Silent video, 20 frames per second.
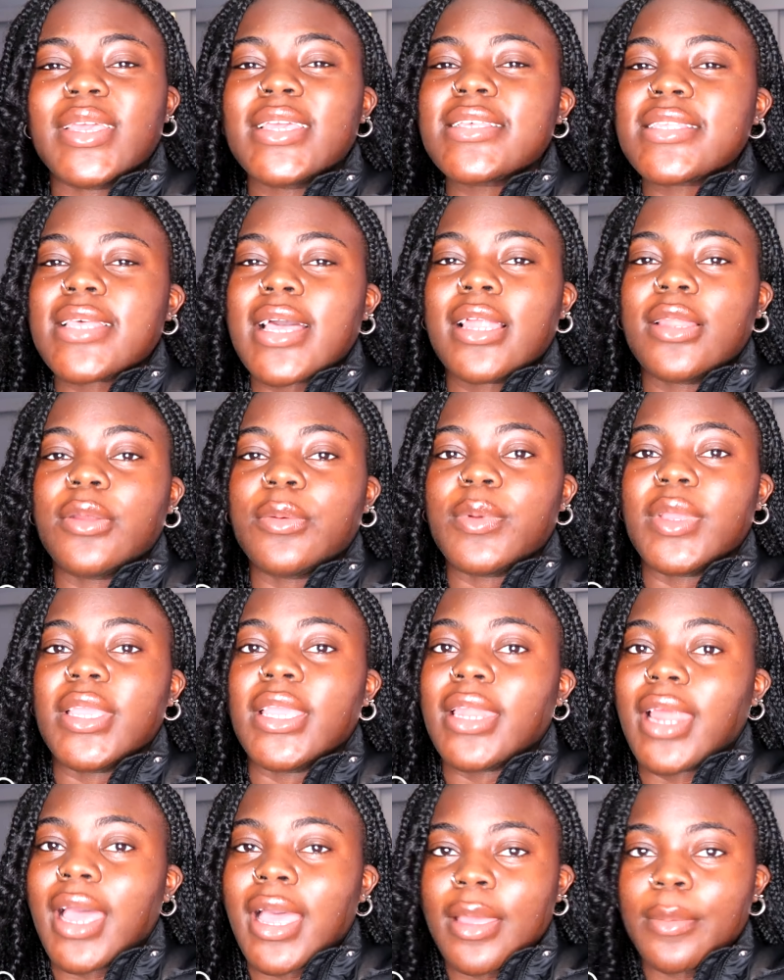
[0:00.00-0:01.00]
it is
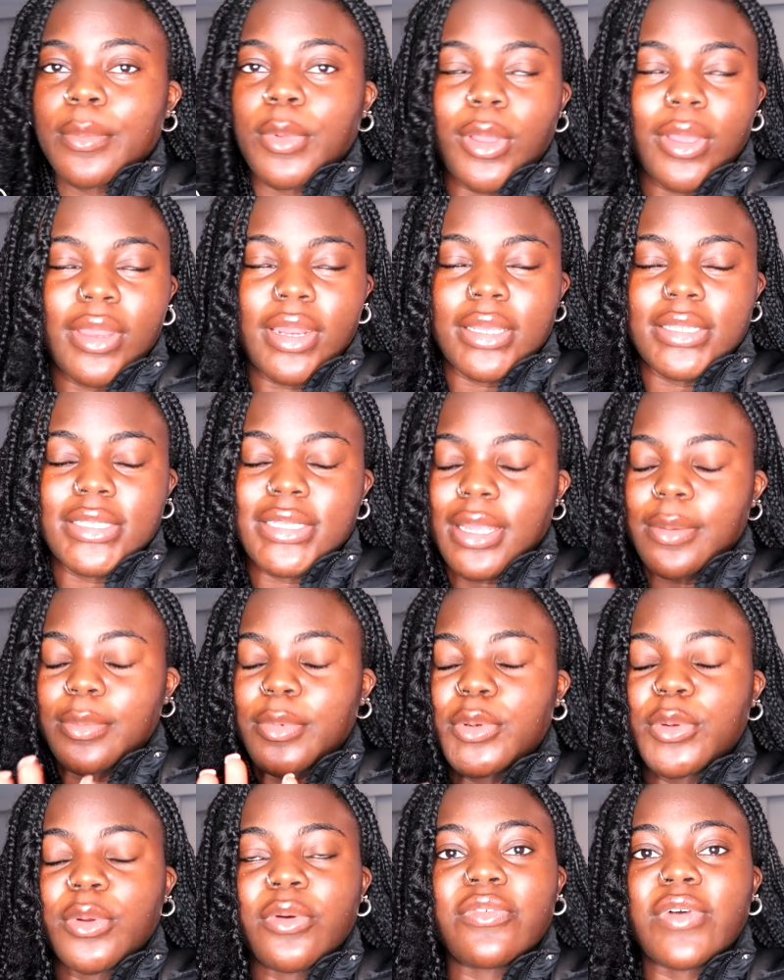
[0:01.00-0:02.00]
Halloween. I am going out today
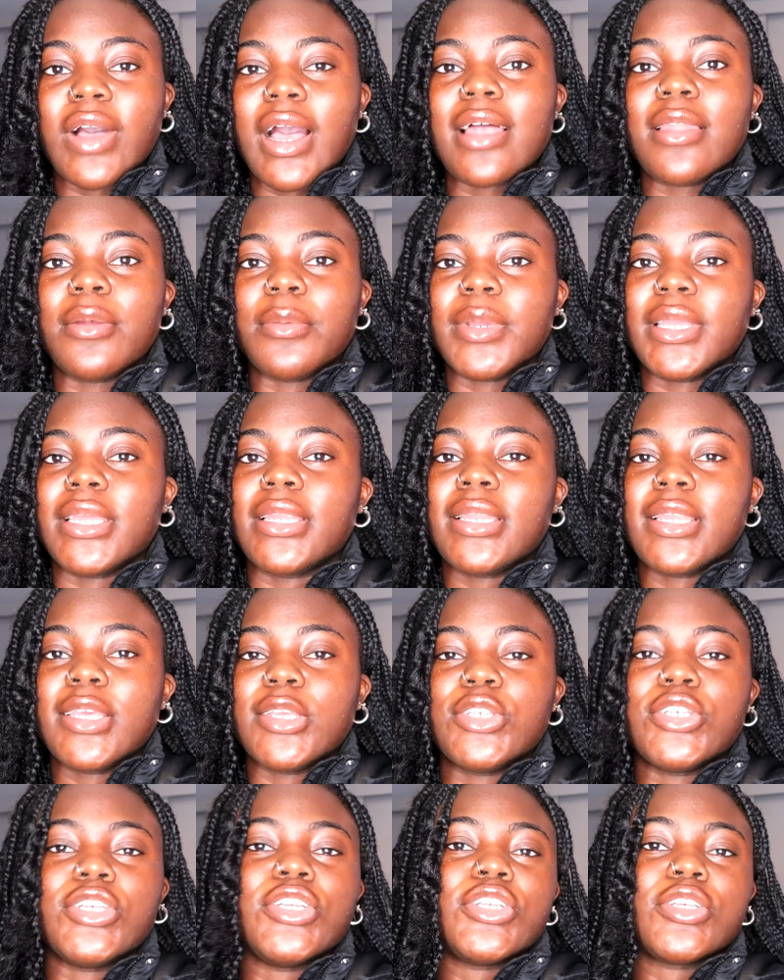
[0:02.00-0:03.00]
but not for Halloween,
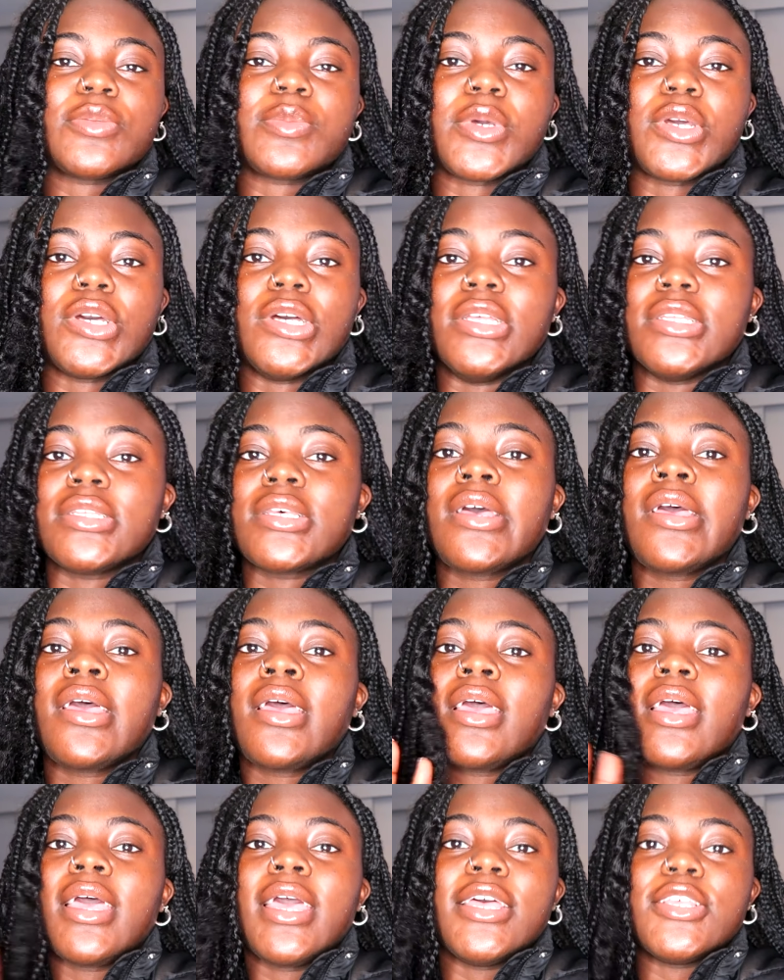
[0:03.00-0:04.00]
literally just because
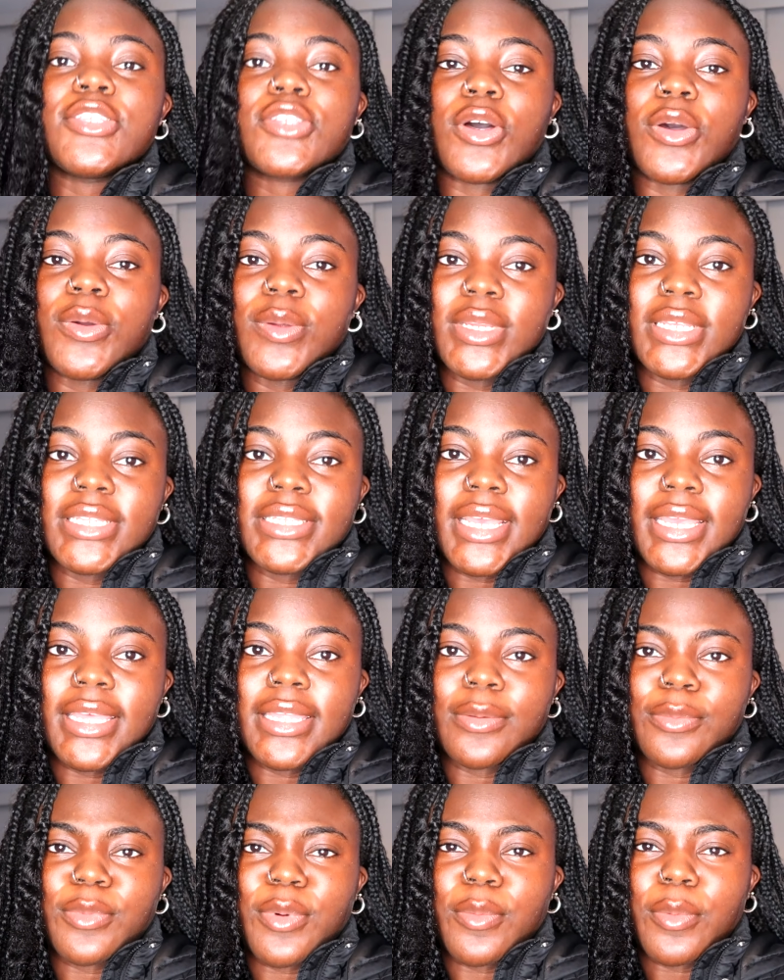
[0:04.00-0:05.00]
it's the only
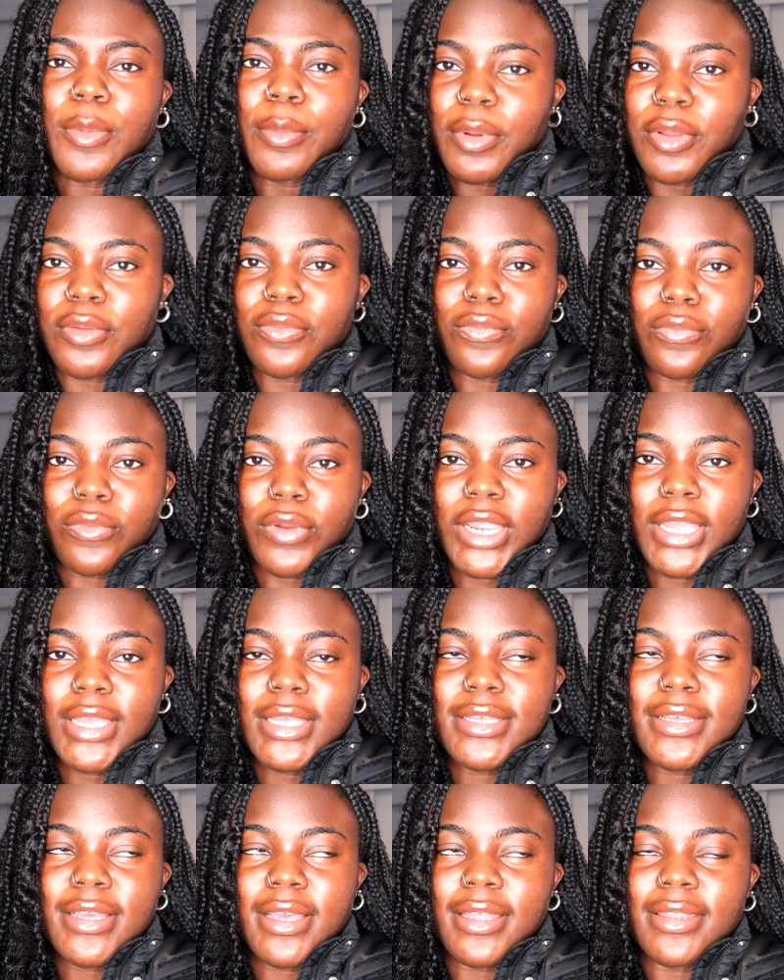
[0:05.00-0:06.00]
date where we're both
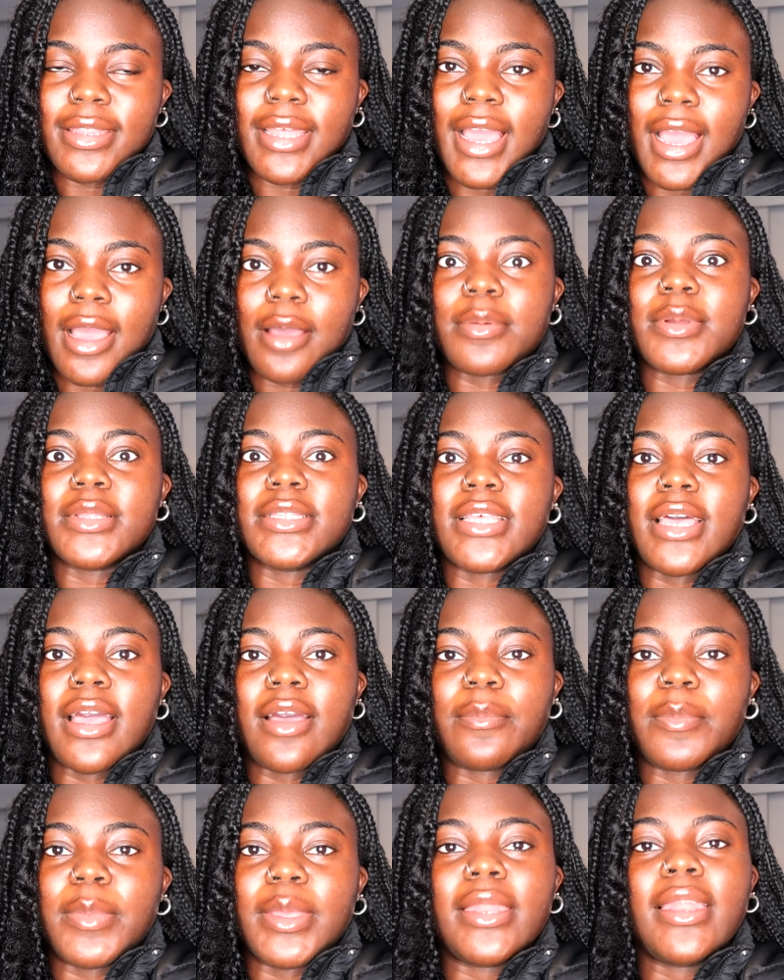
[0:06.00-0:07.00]
free and that happened to
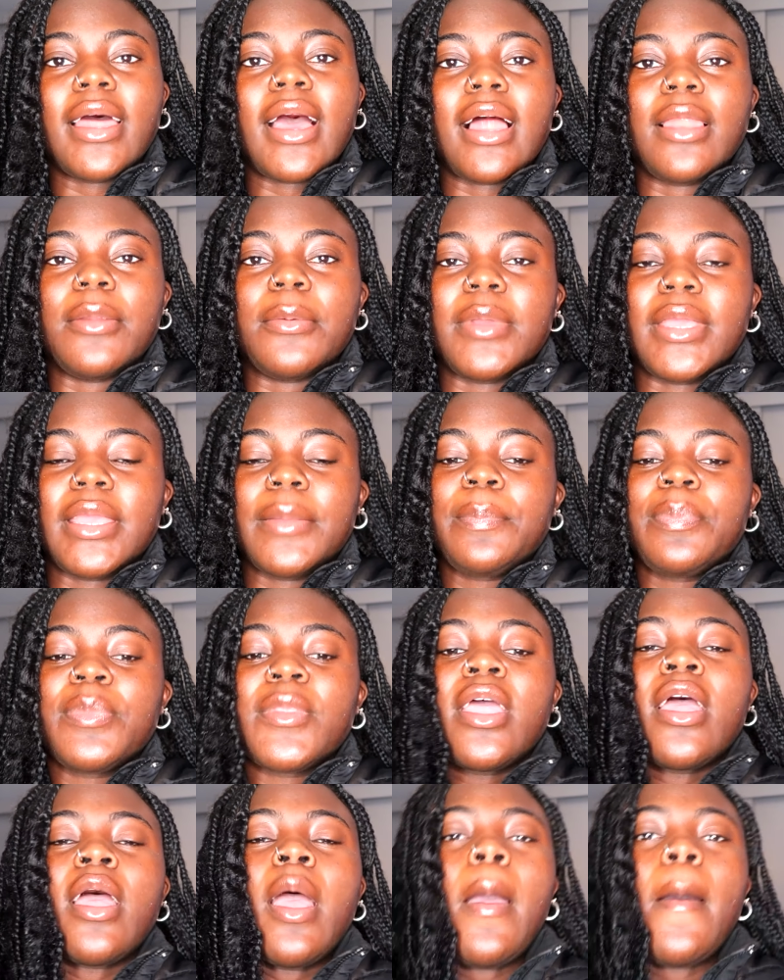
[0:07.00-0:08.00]
have been Halloween.
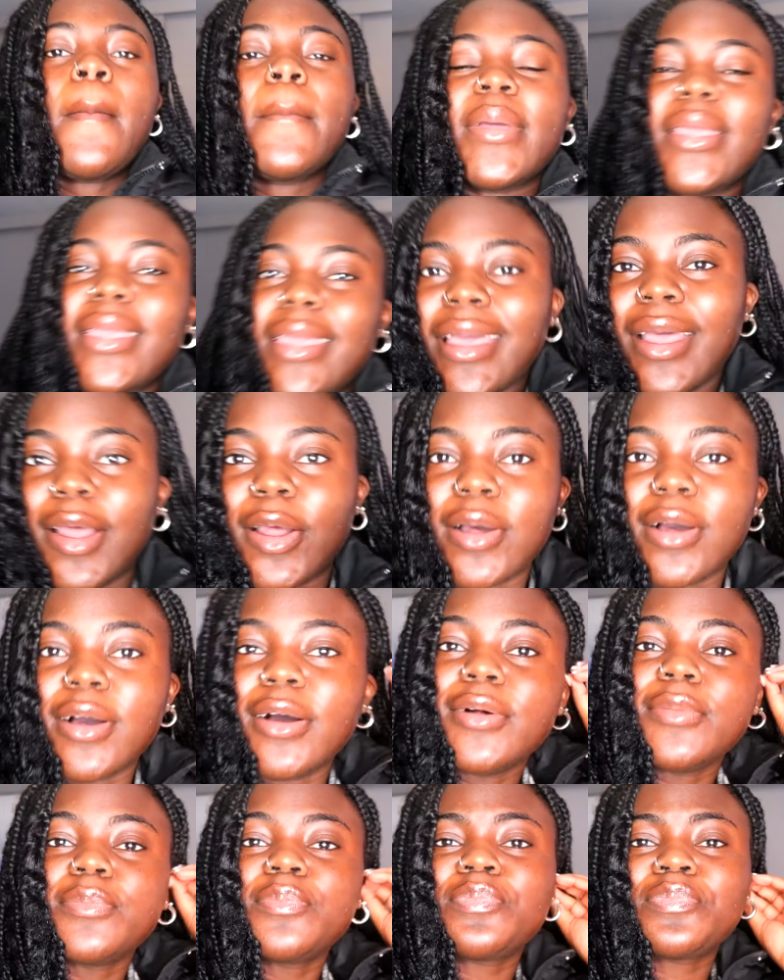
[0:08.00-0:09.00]
But
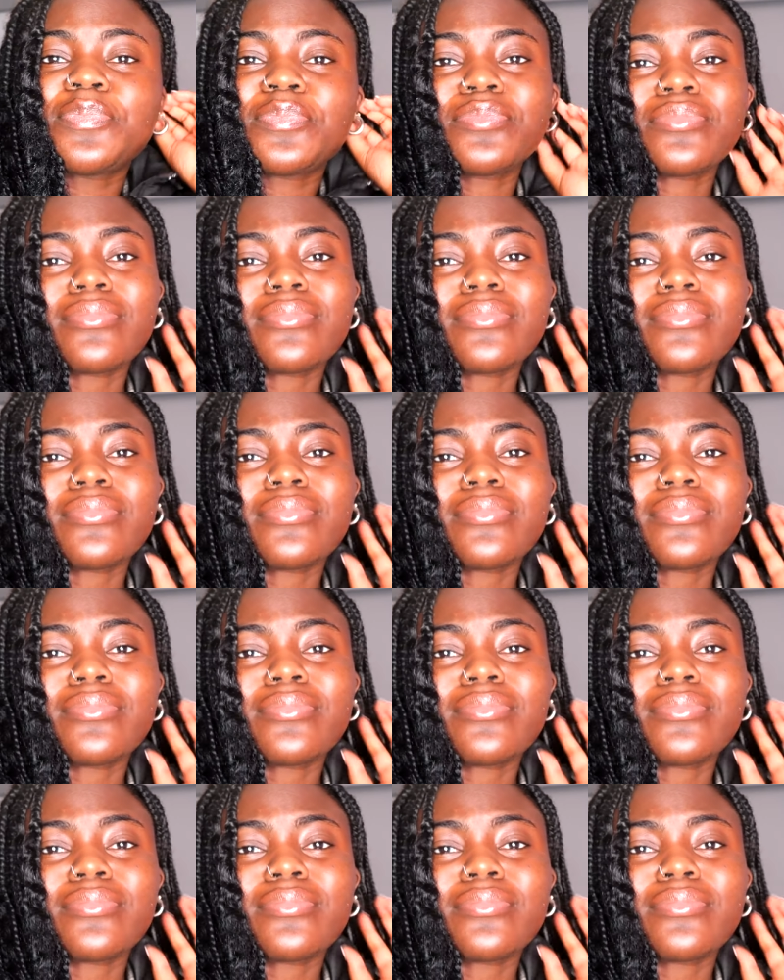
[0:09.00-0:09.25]
yeah,